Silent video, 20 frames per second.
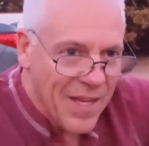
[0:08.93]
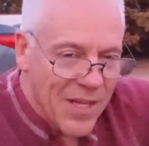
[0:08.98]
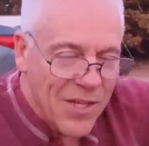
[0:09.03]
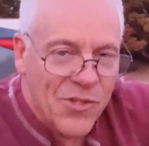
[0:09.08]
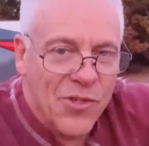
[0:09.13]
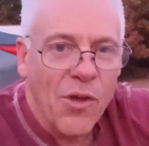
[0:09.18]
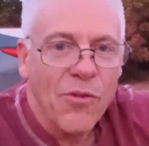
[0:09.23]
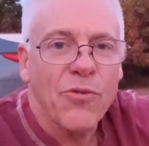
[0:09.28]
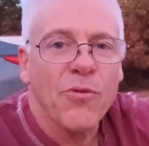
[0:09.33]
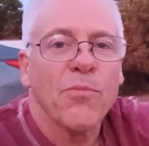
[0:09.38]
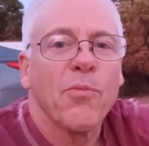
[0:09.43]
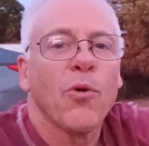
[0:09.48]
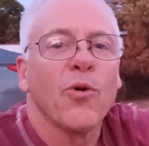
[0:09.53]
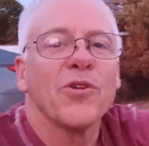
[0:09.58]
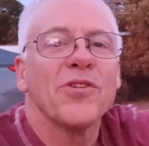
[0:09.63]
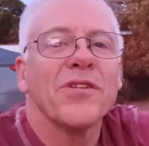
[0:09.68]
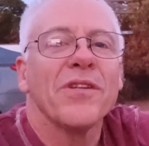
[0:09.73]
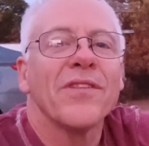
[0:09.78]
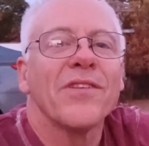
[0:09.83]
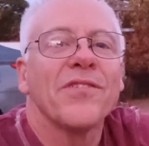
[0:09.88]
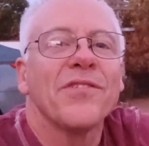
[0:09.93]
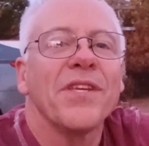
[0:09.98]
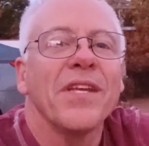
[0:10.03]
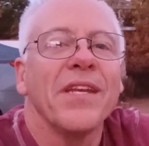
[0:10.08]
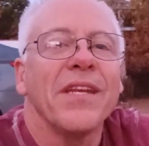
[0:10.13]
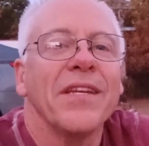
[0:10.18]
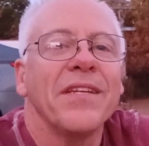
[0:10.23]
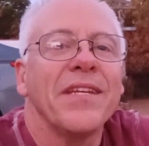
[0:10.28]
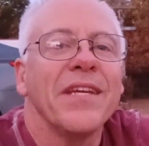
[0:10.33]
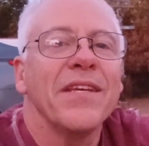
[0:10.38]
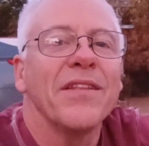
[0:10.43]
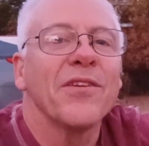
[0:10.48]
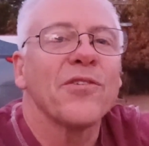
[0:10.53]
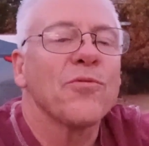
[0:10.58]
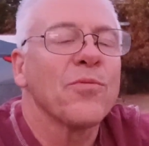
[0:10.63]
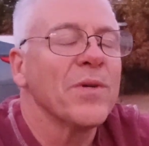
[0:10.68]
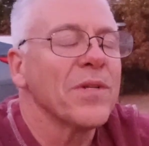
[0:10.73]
southern portion of the CDT this